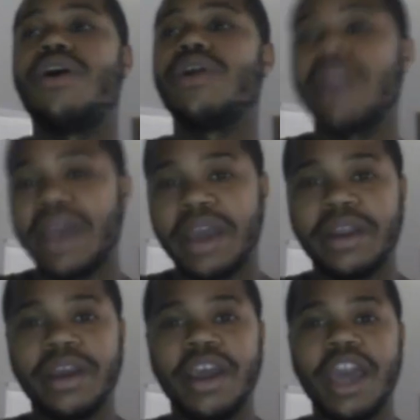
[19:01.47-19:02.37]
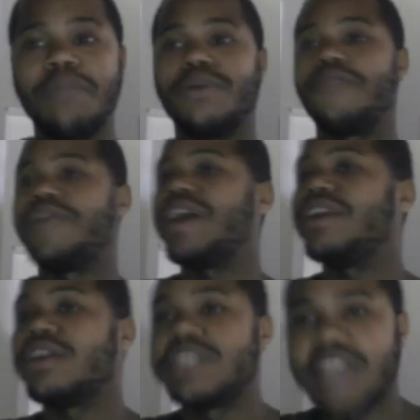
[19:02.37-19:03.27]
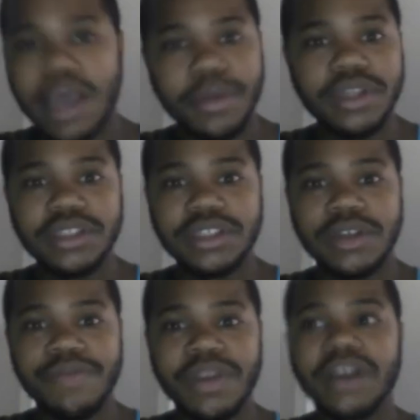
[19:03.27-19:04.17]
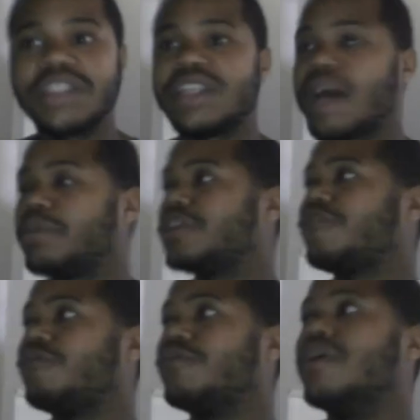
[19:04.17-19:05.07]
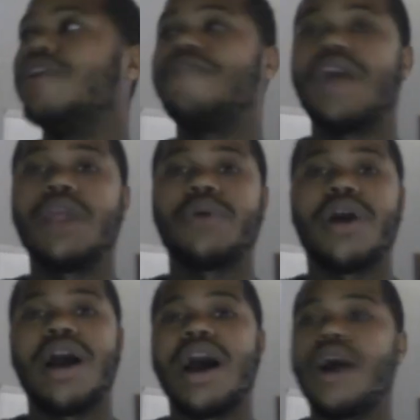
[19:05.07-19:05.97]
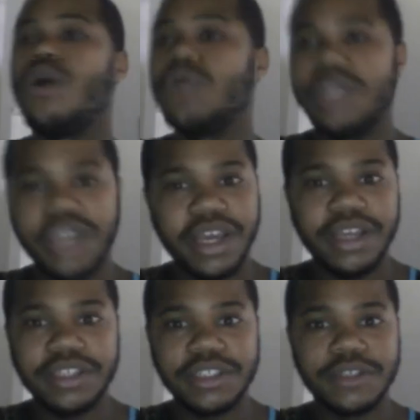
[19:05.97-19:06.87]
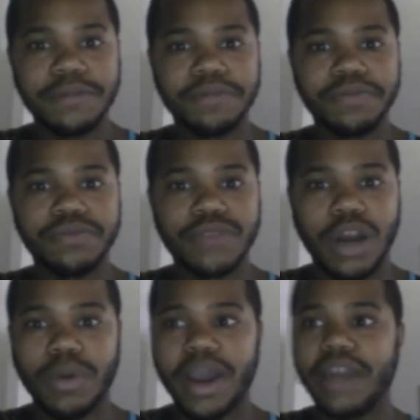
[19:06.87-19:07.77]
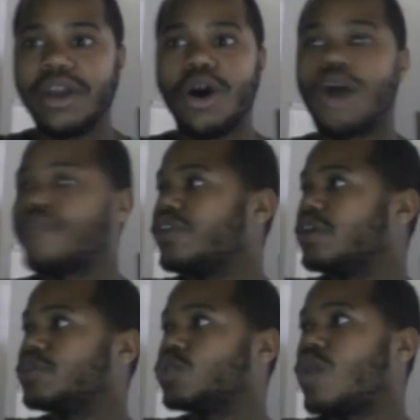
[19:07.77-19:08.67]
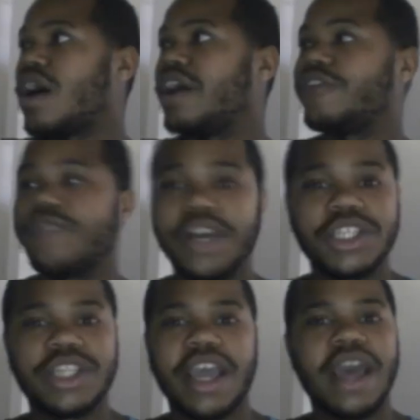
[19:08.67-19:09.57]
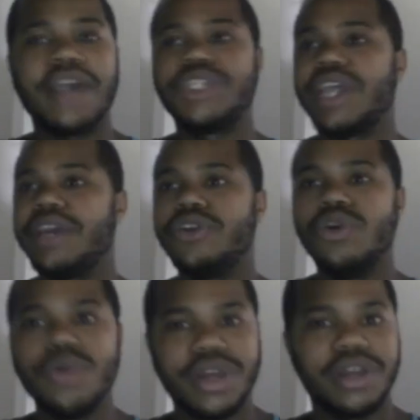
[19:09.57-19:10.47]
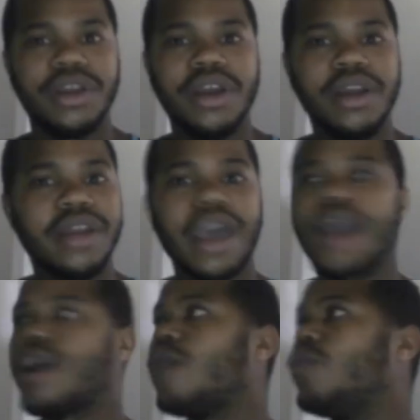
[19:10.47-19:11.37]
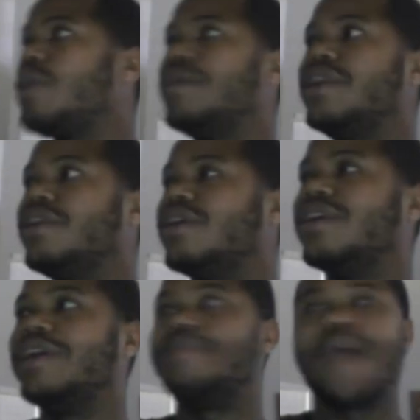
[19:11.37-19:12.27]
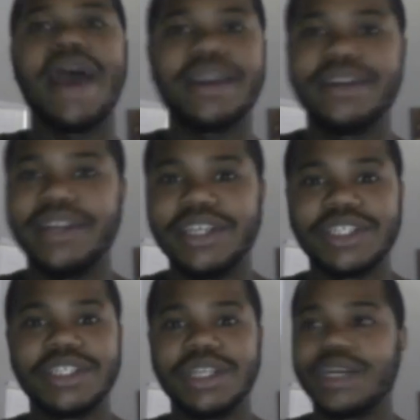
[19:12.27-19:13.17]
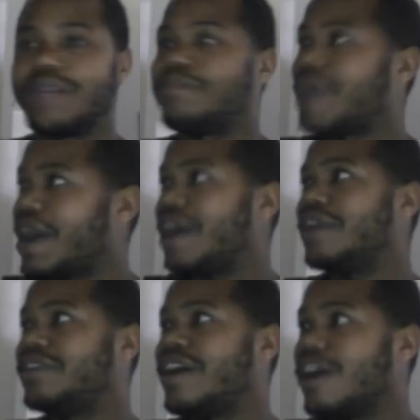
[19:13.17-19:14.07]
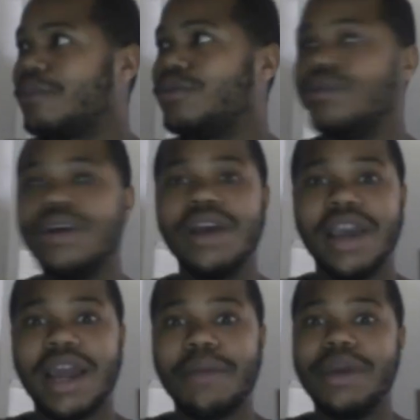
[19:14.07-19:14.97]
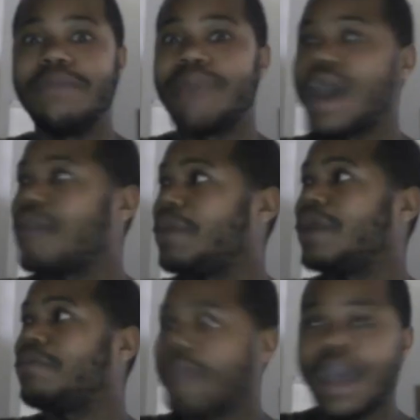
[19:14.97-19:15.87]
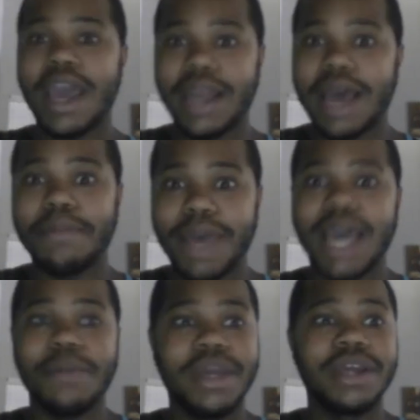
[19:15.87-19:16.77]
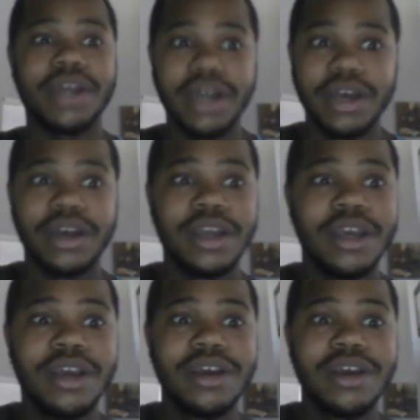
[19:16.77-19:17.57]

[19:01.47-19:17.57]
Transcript: our land and profaned our Sabbaths, stopped us from following our high holy days, all right, offered up swine's flesh, and they had Jake doing it. They had our women in bad conditions, looking bad, terrible. And I mean bad meaning bad, not bad meaning good.